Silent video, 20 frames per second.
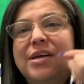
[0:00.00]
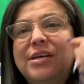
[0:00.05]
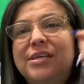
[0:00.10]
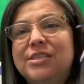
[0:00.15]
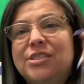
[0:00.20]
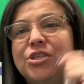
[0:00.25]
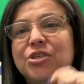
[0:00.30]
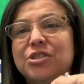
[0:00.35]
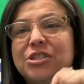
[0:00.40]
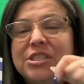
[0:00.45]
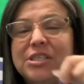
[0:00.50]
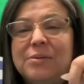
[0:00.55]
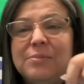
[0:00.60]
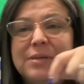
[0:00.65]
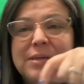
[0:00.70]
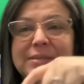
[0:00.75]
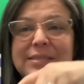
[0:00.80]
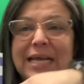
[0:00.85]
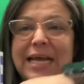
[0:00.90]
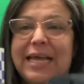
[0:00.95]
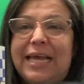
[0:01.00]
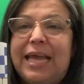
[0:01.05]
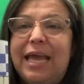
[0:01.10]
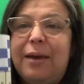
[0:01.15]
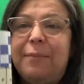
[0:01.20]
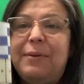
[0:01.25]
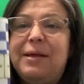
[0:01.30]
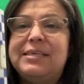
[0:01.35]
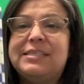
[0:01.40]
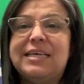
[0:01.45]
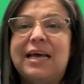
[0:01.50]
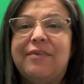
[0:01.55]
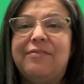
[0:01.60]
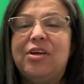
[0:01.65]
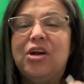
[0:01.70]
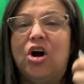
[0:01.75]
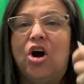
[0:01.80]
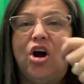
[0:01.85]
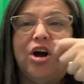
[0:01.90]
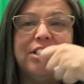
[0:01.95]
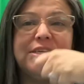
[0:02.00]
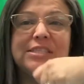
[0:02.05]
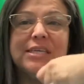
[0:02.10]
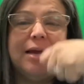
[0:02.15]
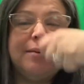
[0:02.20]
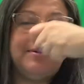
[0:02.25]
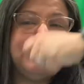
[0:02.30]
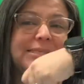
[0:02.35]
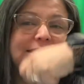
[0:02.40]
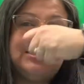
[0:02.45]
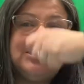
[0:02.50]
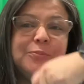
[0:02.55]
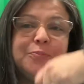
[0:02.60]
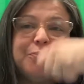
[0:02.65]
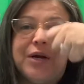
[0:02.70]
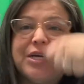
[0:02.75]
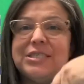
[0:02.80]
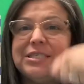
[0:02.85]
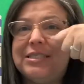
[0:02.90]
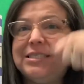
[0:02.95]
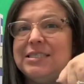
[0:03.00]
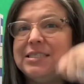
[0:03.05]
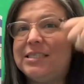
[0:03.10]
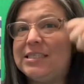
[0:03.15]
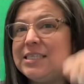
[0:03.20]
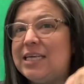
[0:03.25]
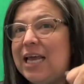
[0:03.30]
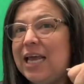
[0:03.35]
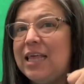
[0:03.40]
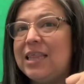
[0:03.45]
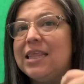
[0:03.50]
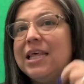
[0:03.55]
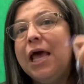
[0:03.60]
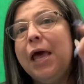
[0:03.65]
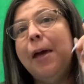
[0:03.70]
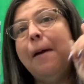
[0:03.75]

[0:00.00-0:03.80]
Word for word: So sometimes, like him, he's having a hard time because he's brushing his teeth,